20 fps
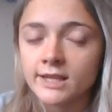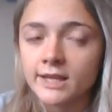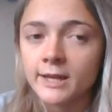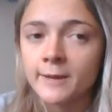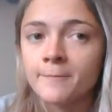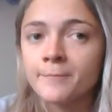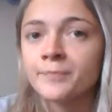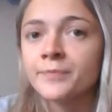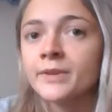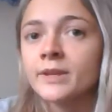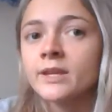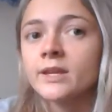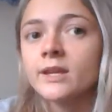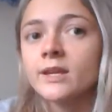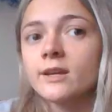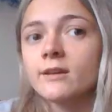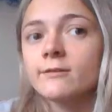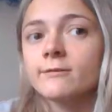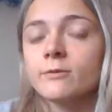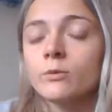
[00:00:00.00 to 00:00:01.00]
Like
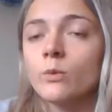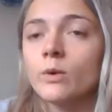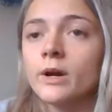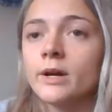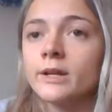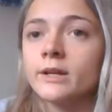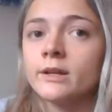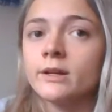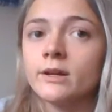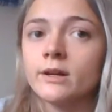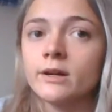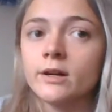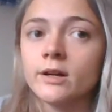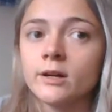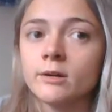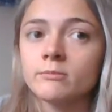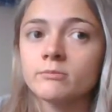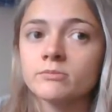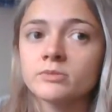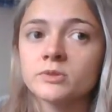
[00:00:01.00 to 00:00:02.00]
if one
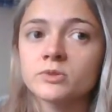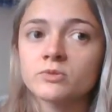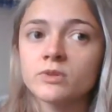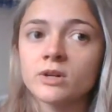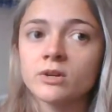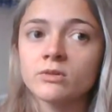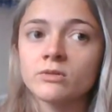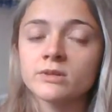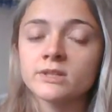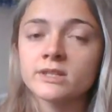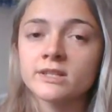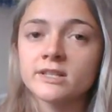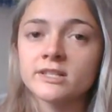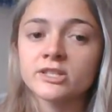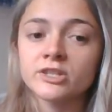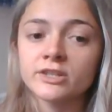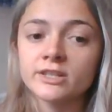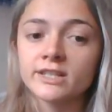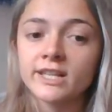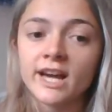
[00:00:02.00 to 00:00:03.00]
struggles in a
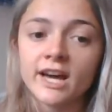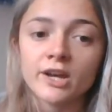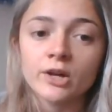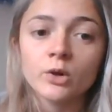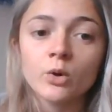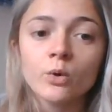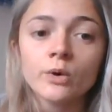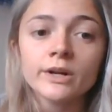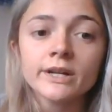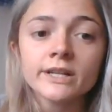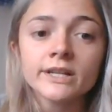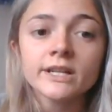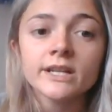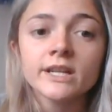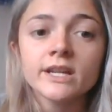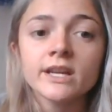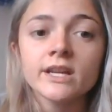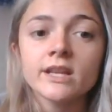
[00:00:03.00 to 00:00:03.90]
certain category,